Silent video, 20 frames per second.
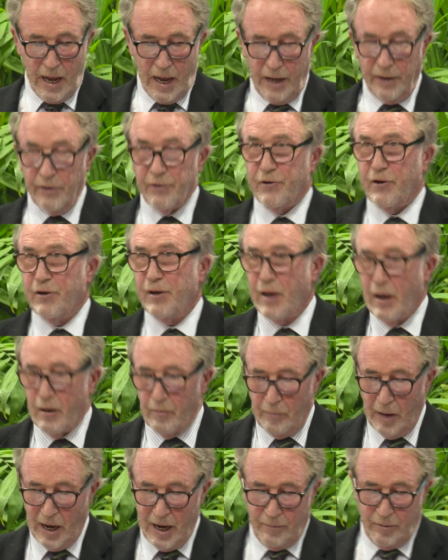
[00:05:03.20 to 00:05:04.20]
And in our
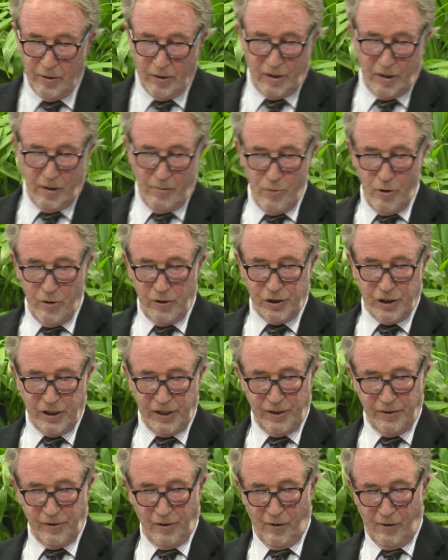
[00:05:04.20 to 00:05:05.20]
paper,
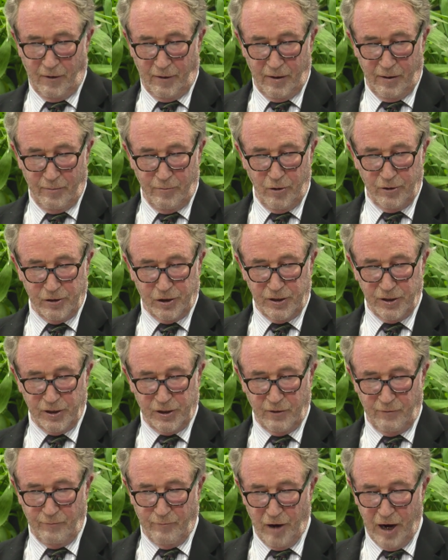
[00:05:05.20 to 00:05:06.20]

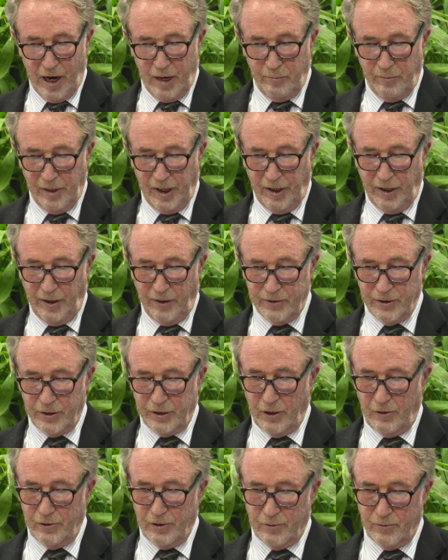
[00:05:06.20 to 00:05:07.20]
Emergence of Brand Meaning in
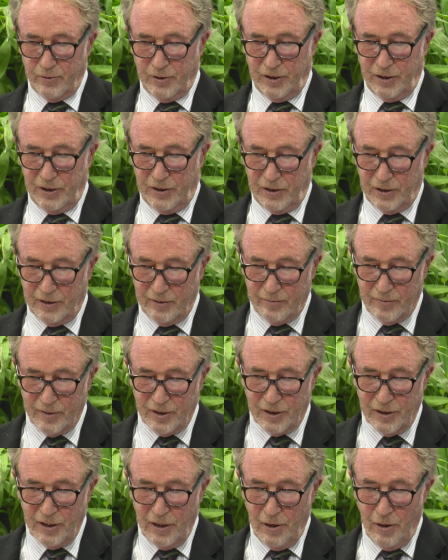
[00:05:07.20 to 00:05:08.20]
Social
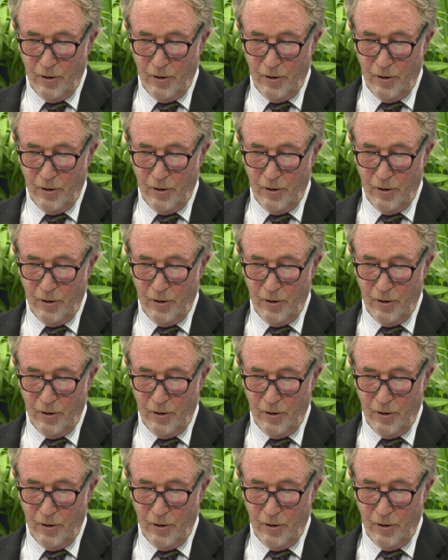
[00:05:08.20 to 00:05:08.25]
Systems,